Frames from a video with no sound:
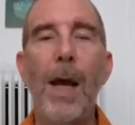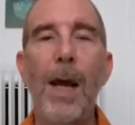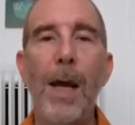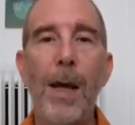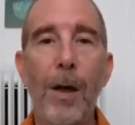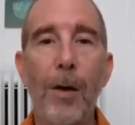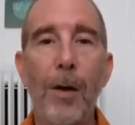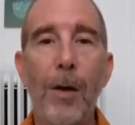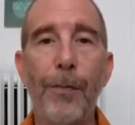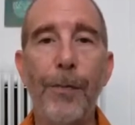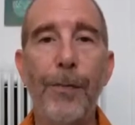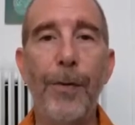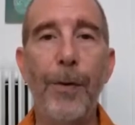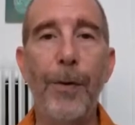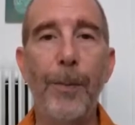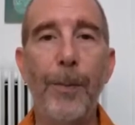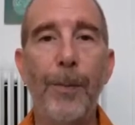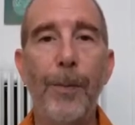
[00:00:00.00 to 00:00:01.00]
If,
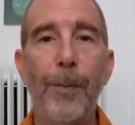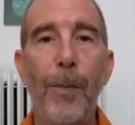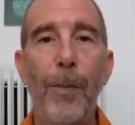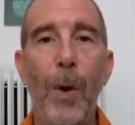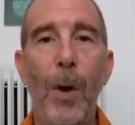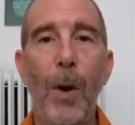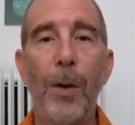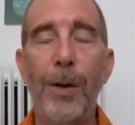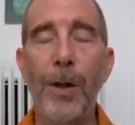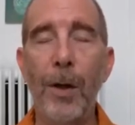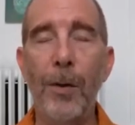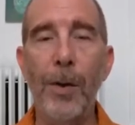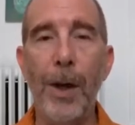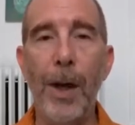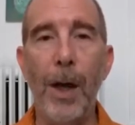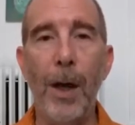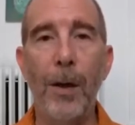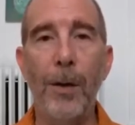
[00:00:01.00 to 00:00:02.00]
on the other
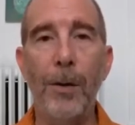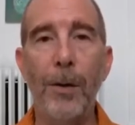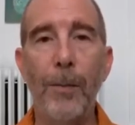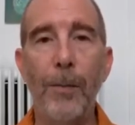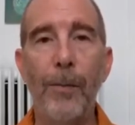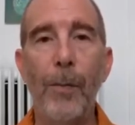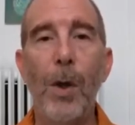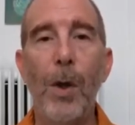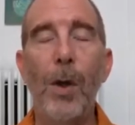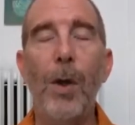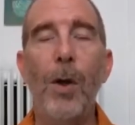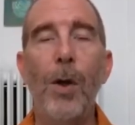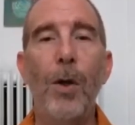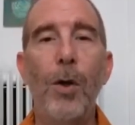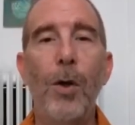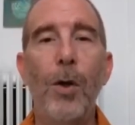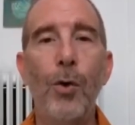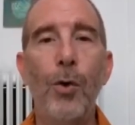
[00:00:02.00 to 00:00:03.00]
hand,
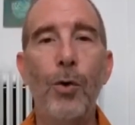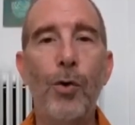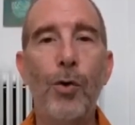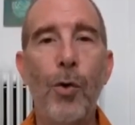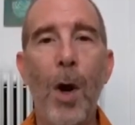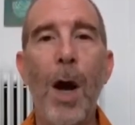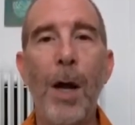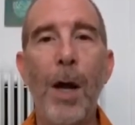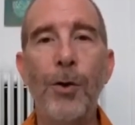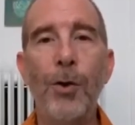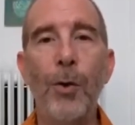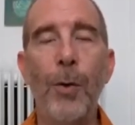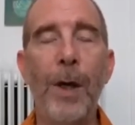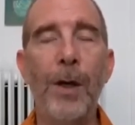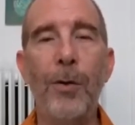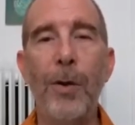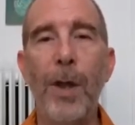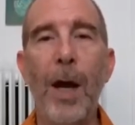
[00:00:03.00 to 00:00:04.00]
you try to
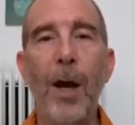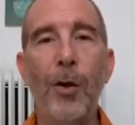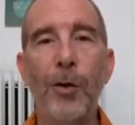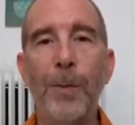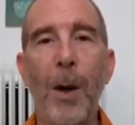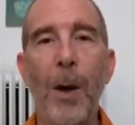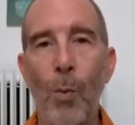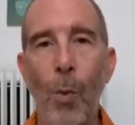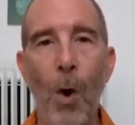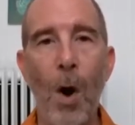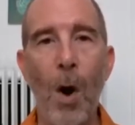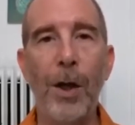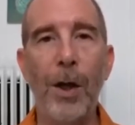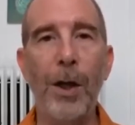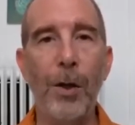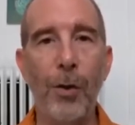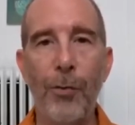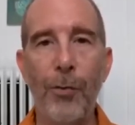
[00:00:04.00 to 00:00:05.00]
enter the house by
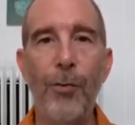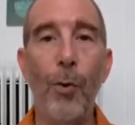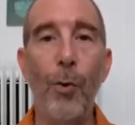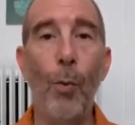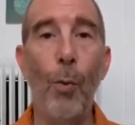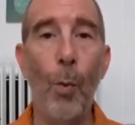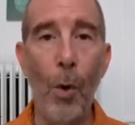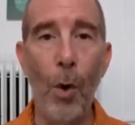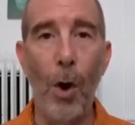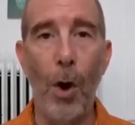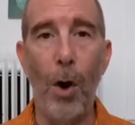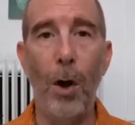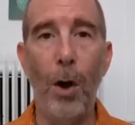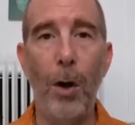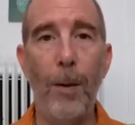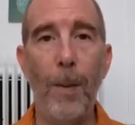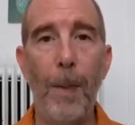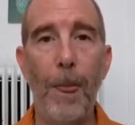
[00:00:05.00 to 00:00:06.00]
walking through the
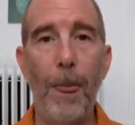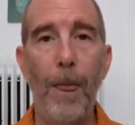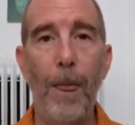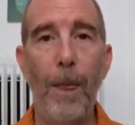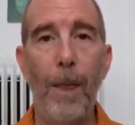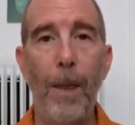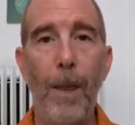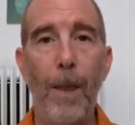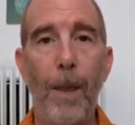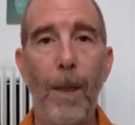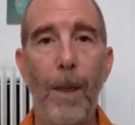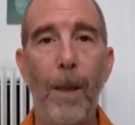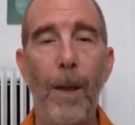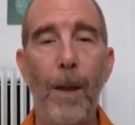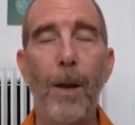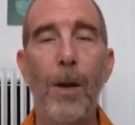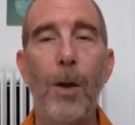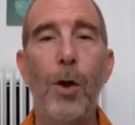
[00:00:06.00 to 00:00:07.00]
wall,
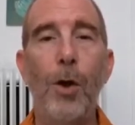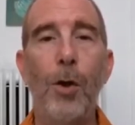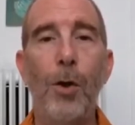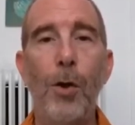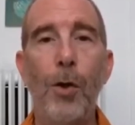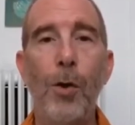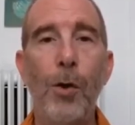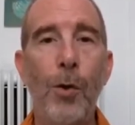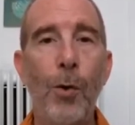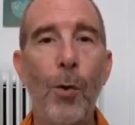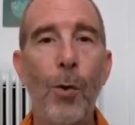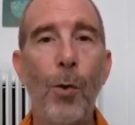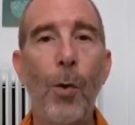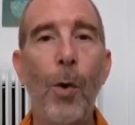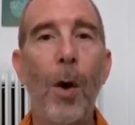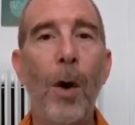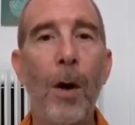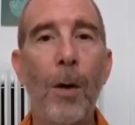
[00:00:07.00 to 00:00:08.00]
you
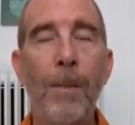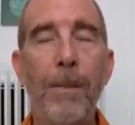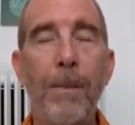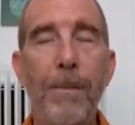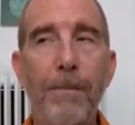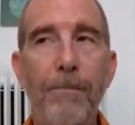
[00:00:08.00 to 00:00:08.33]
are